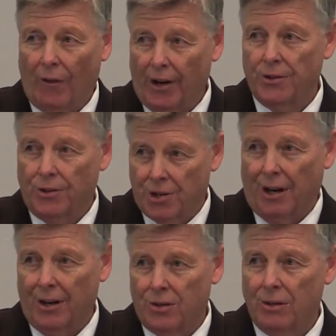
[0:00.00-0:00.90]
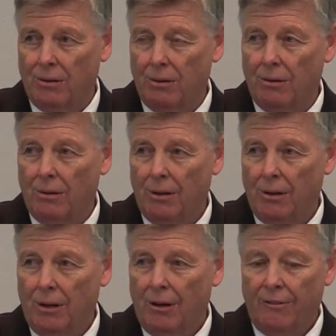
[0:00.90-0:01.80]
there's a church
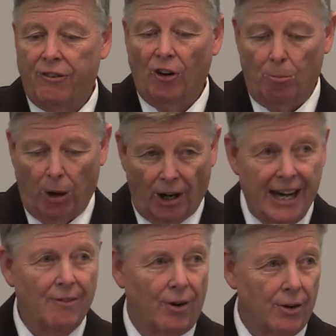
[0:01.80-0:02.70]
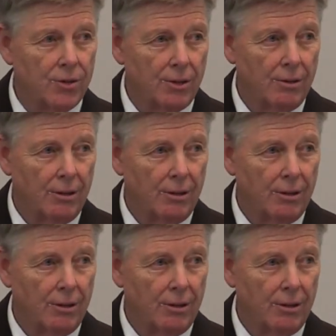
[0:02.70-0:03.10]
full of believers